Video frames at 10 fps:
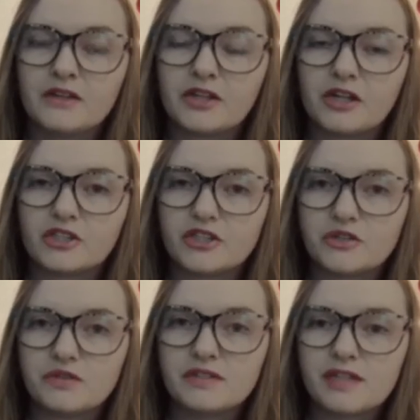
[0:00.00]
There are
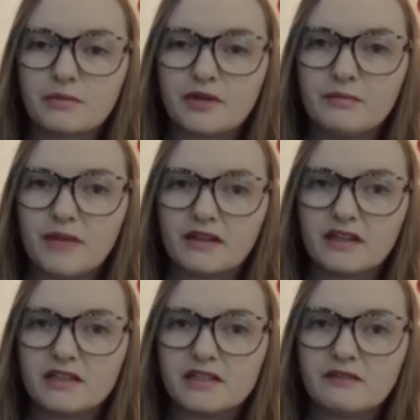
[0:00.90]
two separate
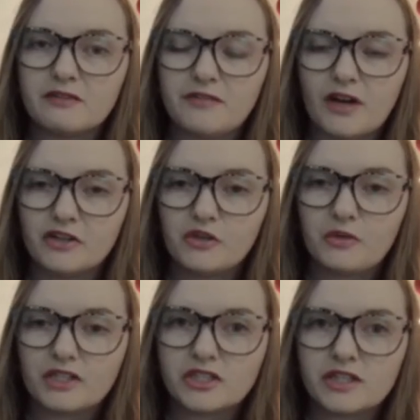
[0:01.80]
methods of
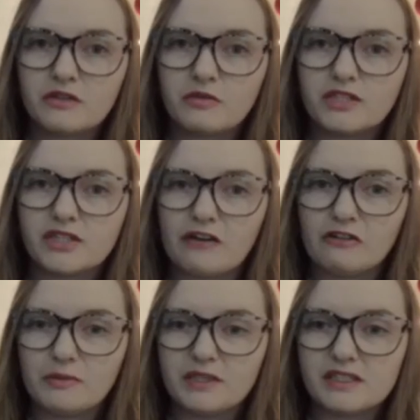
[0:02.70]
evaluation which I
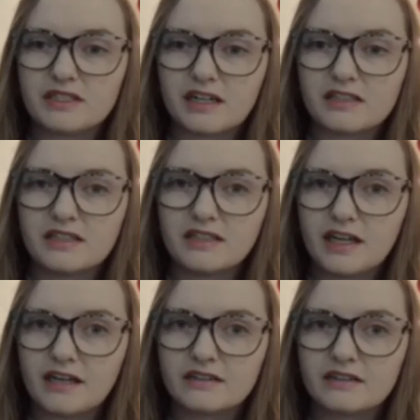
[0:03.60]
will be discussing
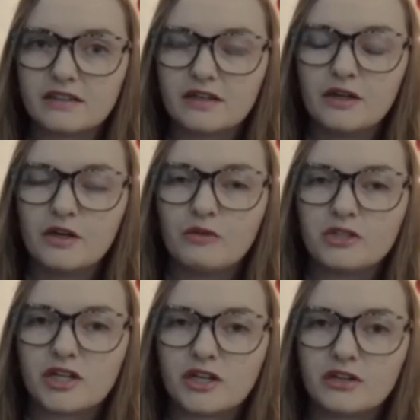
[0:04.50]
next,
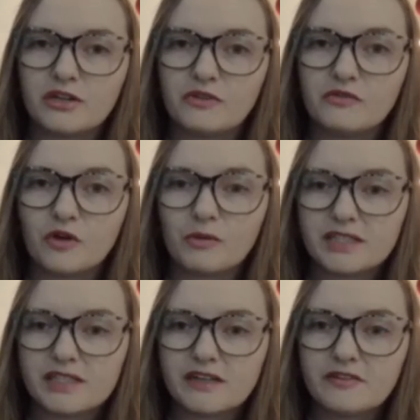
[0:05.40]
which include
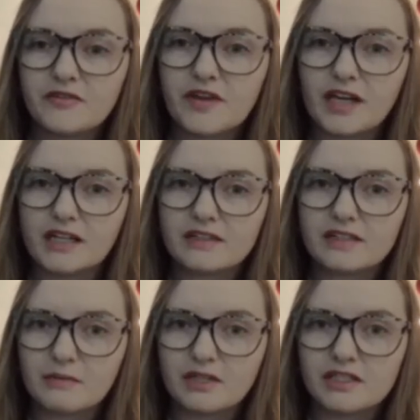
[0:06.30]
formative and
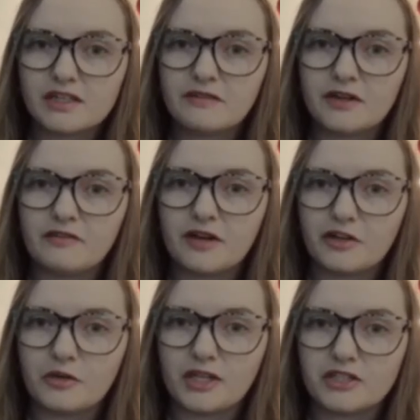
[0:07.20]
summative
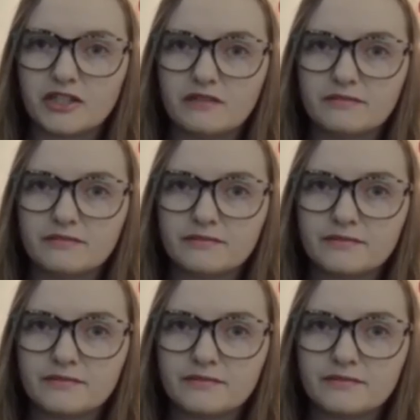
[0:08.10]
evaluation.